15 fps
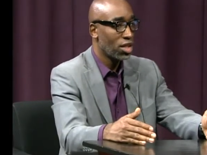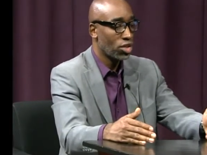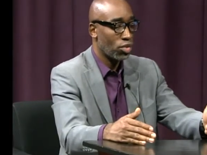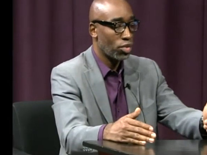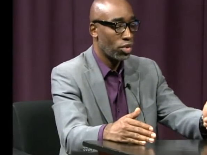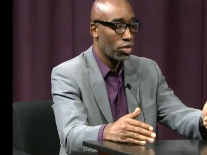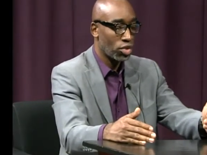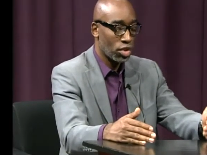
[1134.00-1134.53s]
So
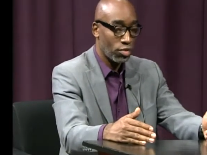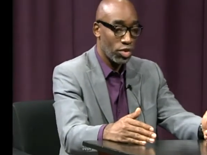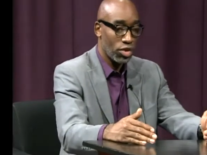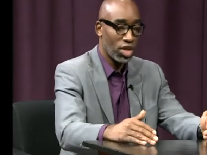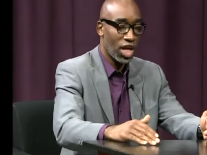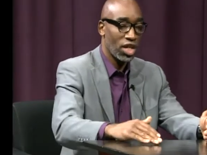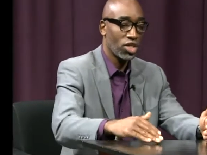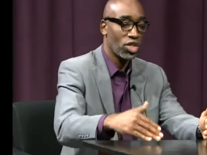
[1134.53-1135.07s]
we'll use
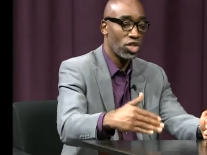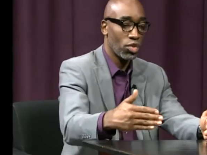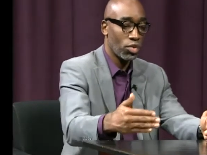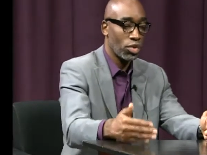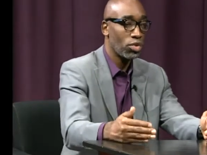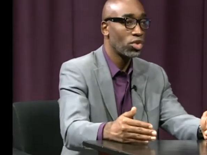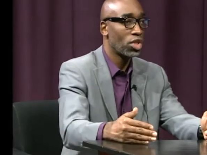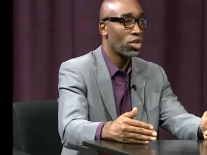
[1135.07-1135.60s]
communications and
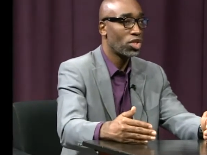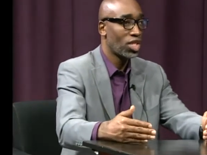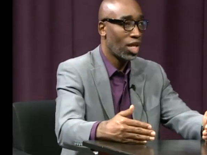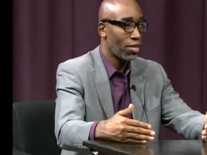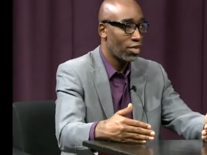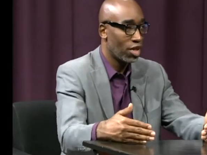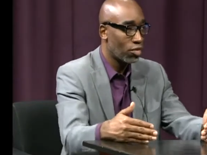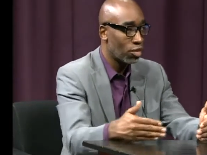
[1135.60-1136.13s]
we'll use
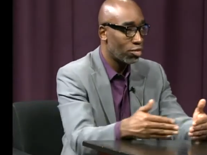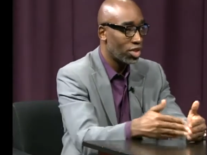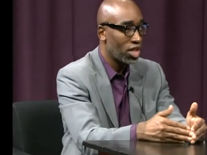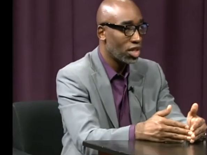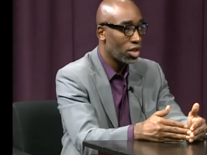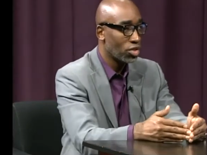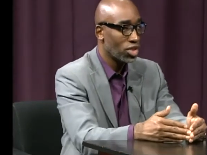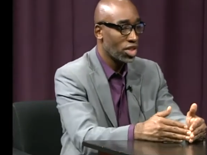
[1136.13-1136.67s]
entertainment. We'll
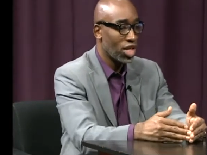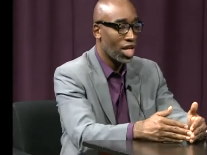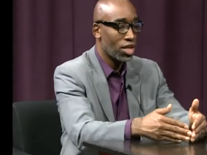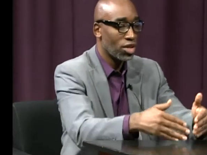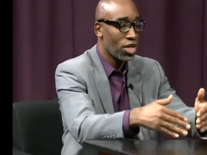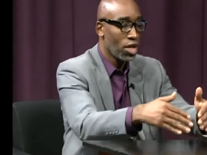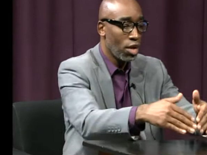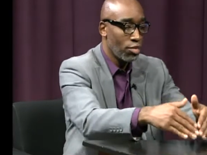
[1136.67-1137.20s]
blend those
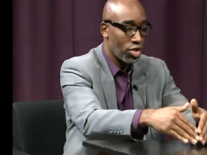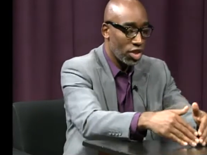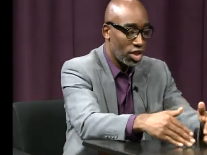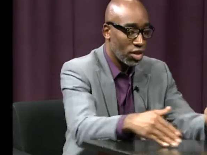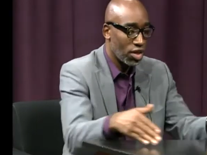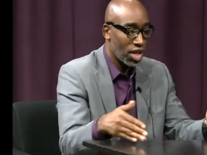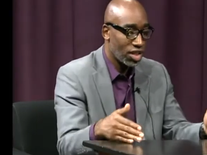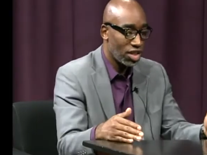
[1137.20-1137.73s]
together, put
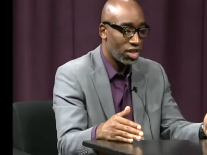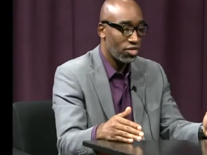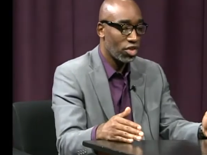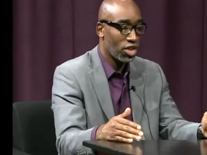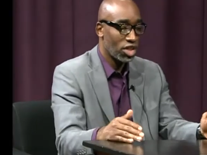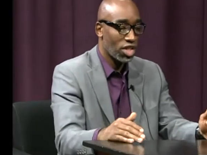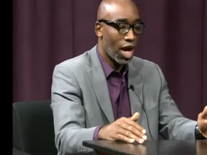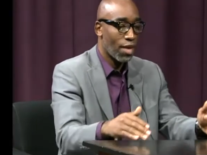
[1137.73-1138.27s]
internet TV
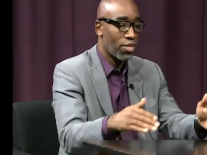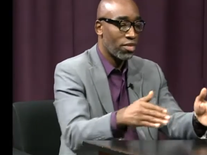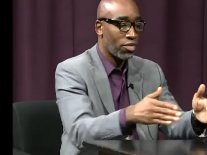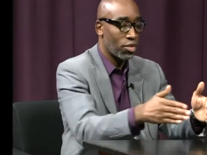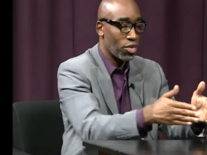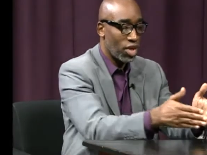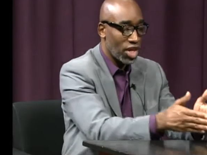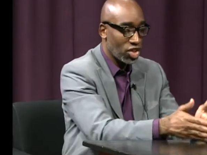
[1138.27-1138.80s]
on the top of it.
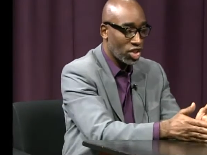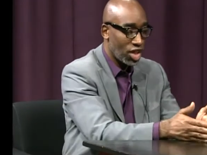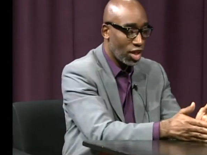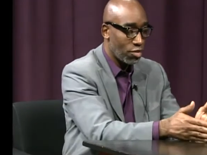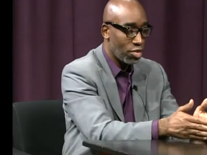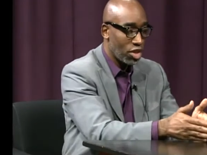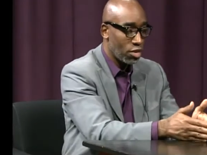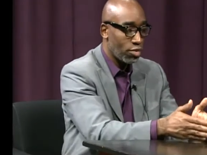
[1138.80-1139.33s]
We'll
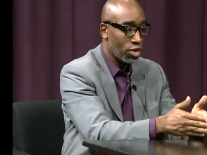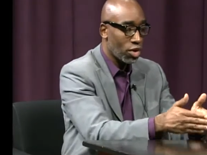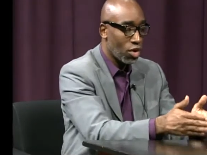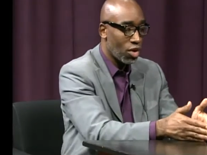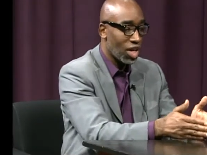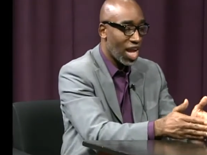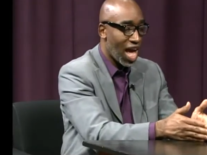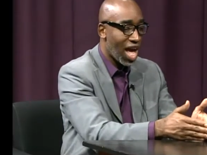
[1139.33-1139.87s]
educate people
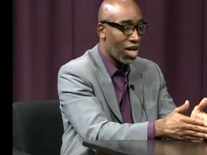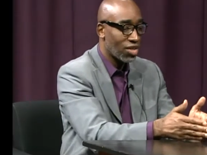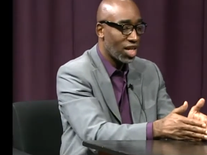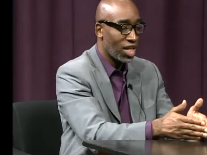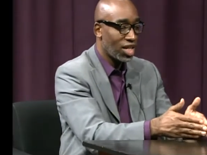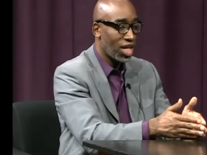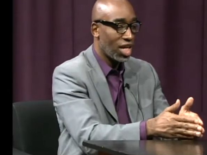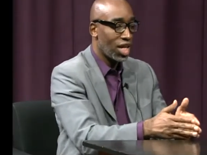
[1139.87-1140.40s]
on how
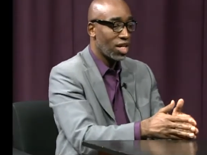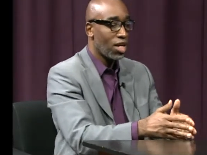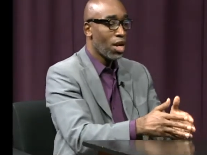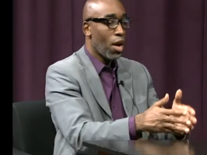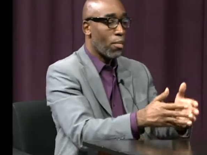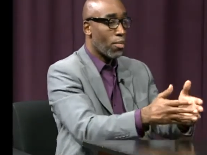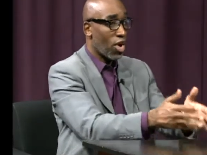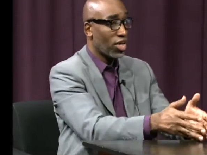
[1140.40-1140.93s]
they can
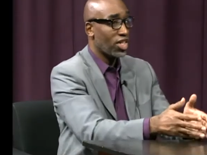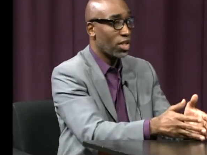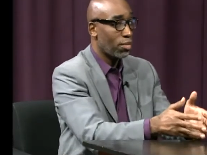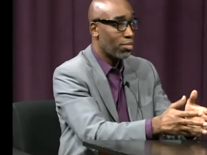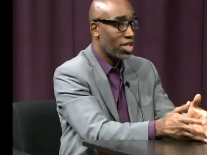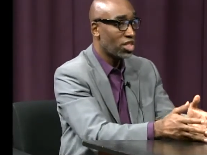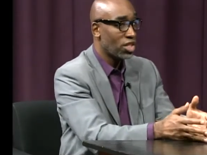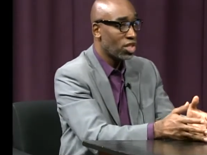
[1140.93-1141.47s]
market their
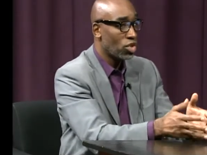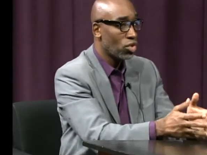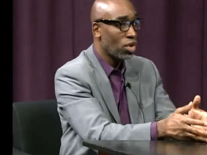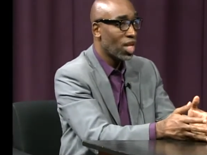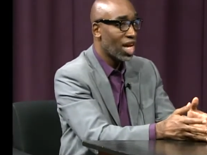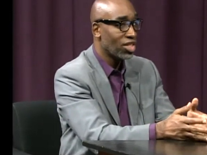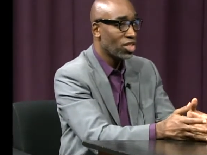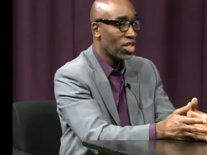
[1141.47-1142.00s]
business
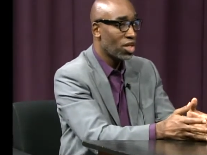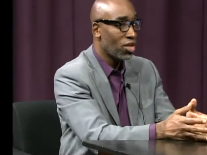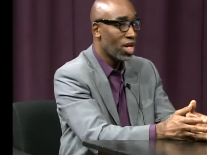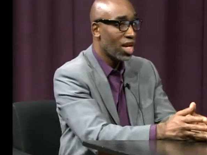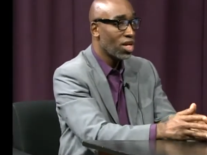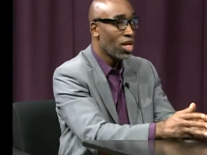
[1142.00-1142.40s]
utilizing the internet,